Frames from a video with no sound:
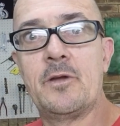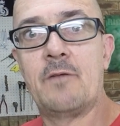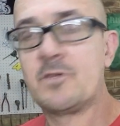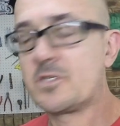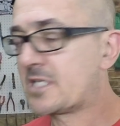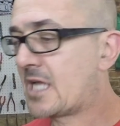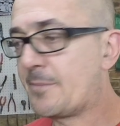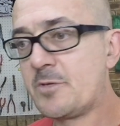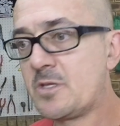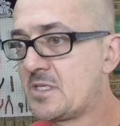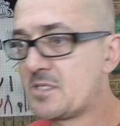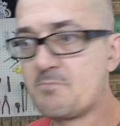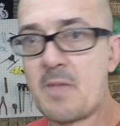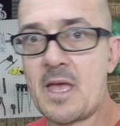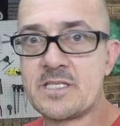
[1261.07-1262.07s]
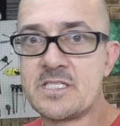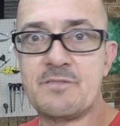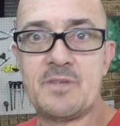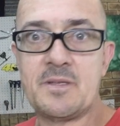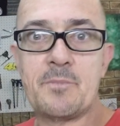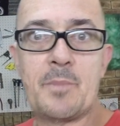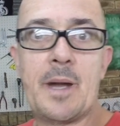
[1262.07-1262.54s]
I've just come to this
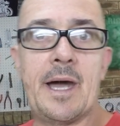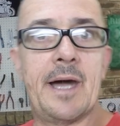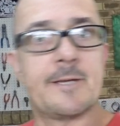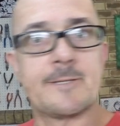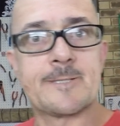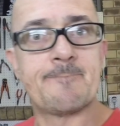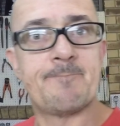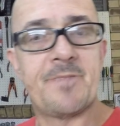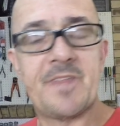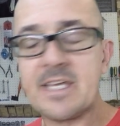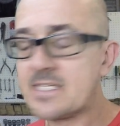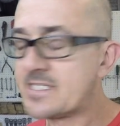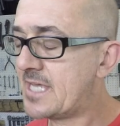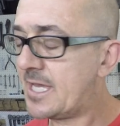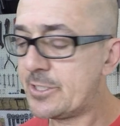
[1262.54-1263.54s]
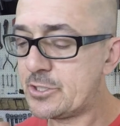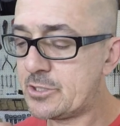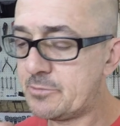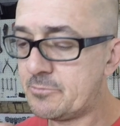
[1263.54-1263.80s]
massive impasse. Things aren't